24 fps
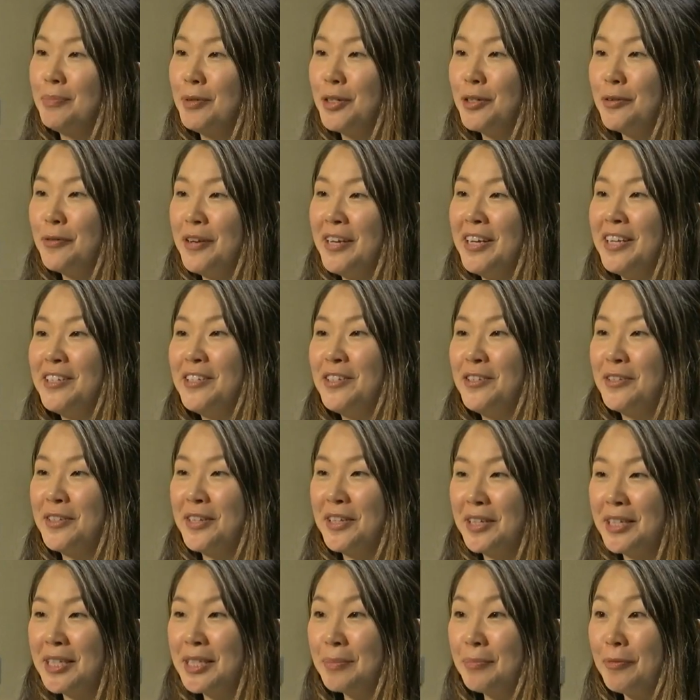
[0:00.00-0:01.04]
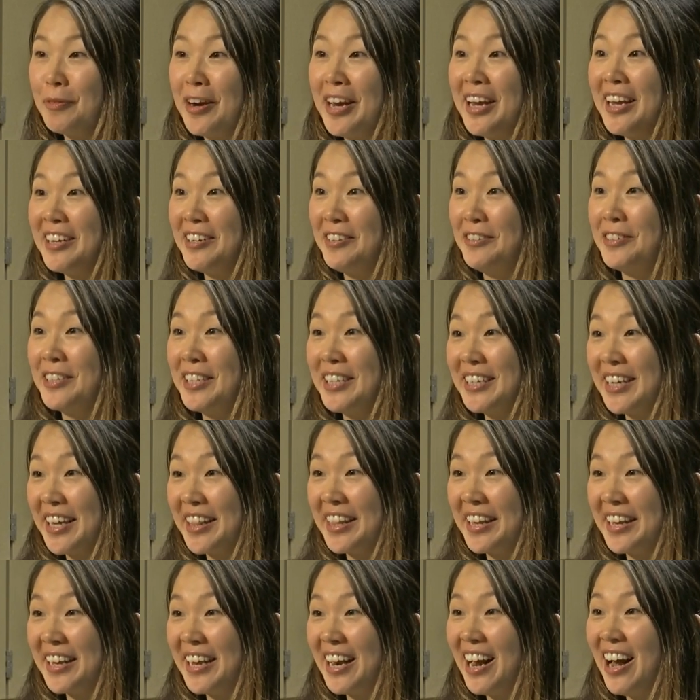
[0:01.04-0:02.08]
between using the spray and using nothing
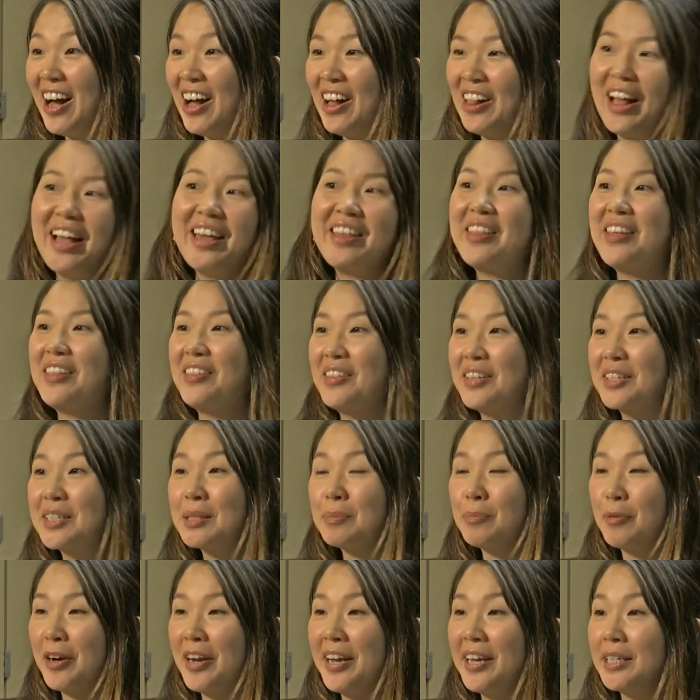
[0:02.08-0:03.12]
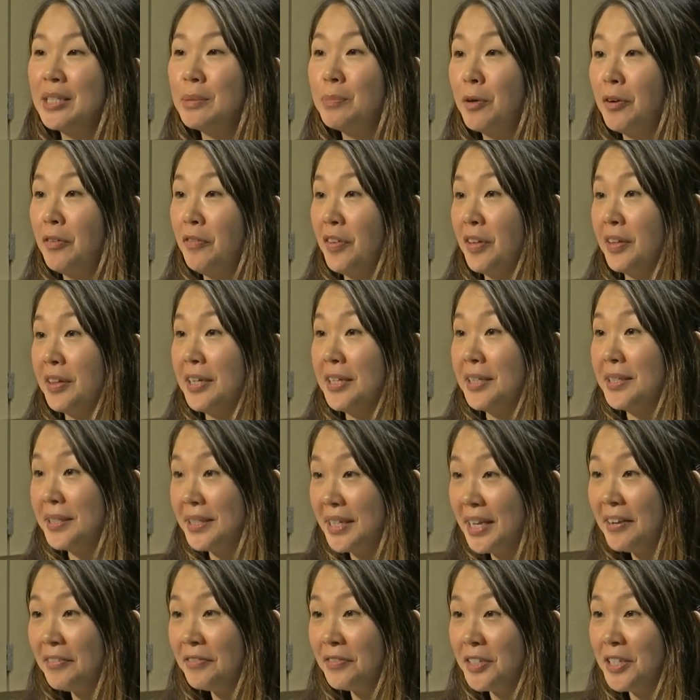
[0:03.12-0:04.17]
at all, I think the spray is perfectly
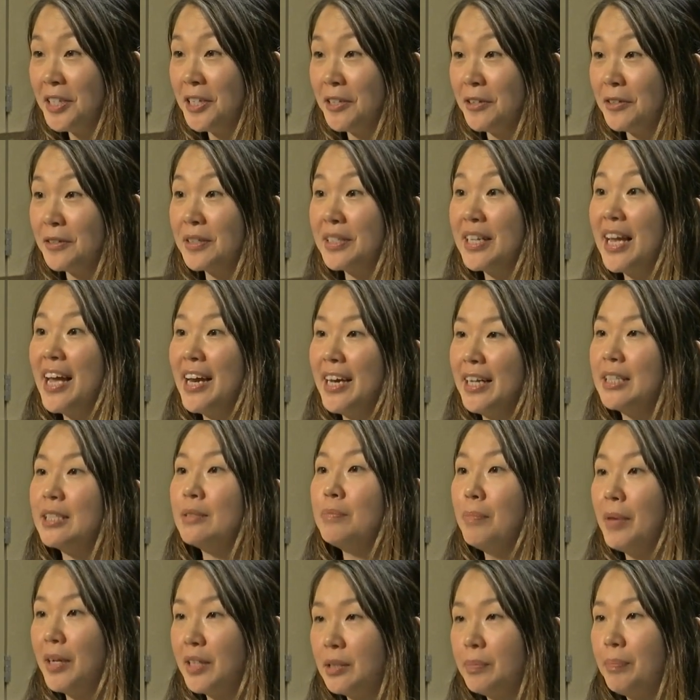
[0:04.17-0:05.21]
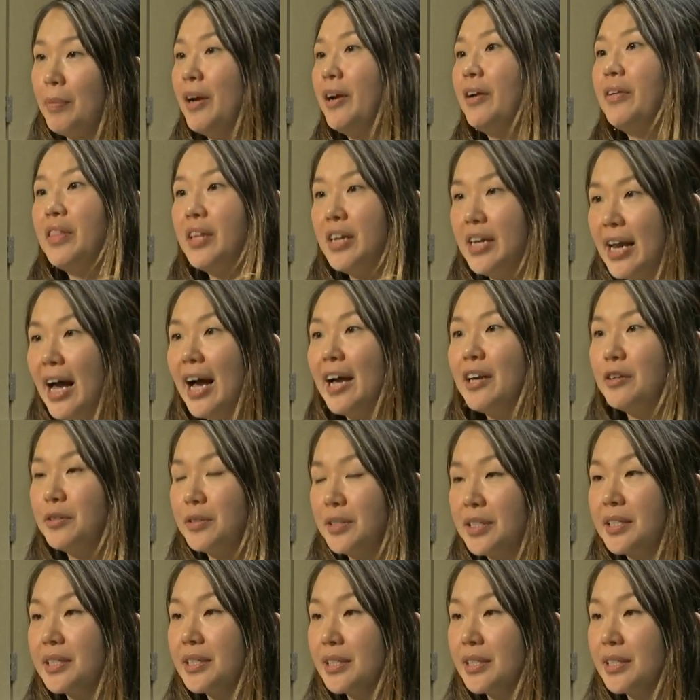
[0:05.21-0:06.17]
safe to use and it's mm-hmm. much better than not using